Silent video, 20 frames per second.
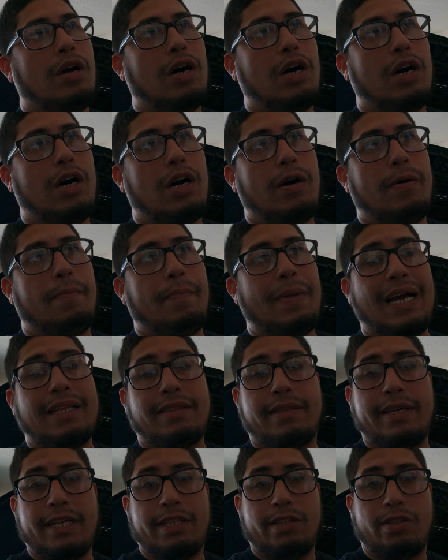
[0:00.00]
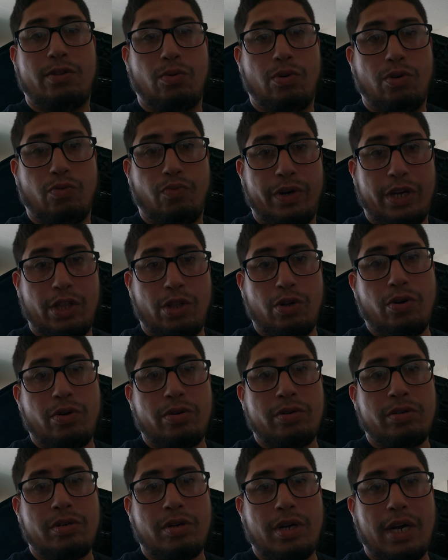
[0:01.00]
I did do the
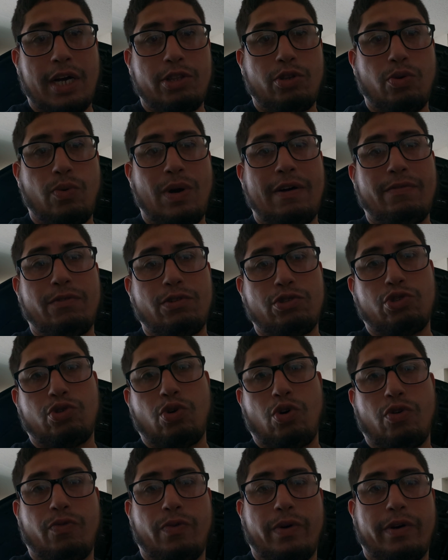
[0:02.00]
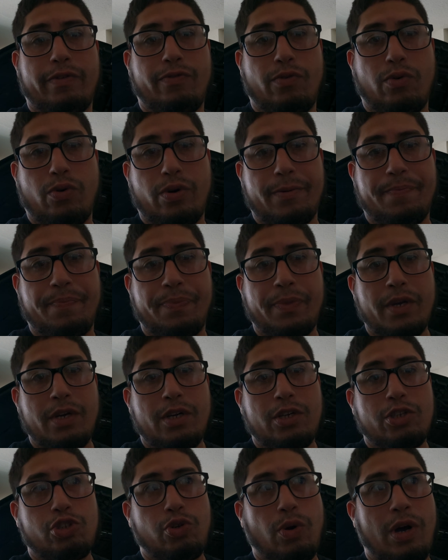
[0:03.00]
relearn. I do have the software for it.
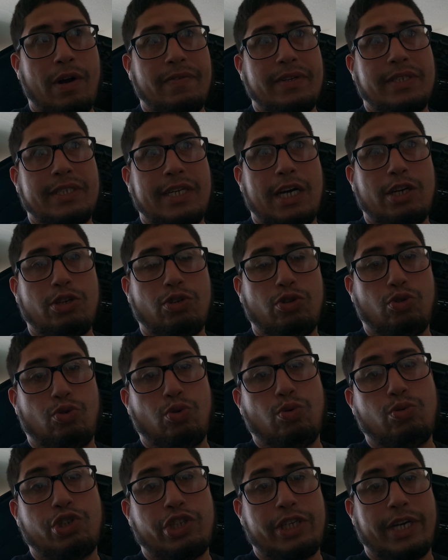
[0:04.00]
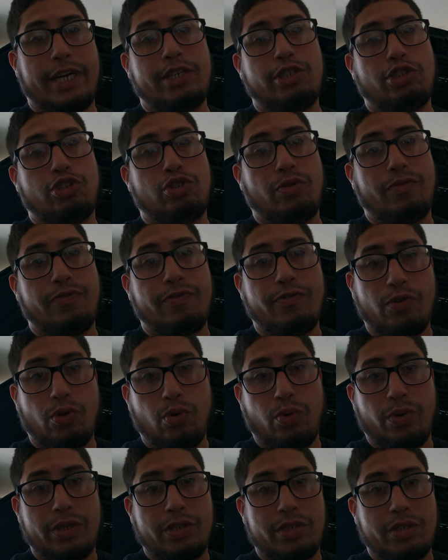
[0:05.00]
So every time you do change the
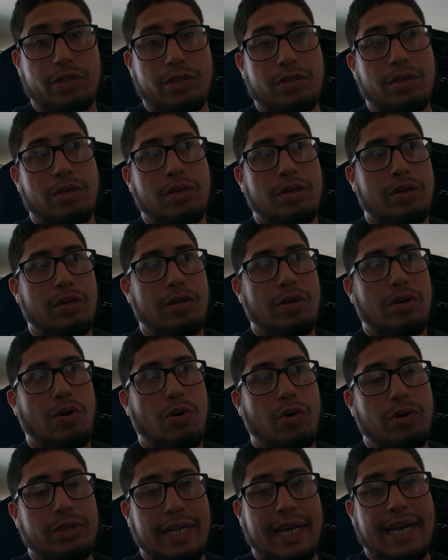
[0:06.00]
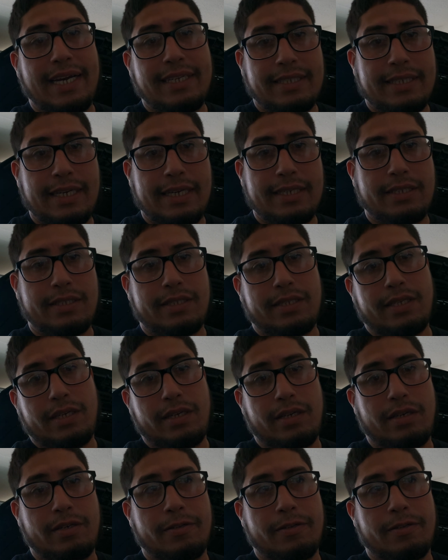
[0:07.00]
fluids on the SST,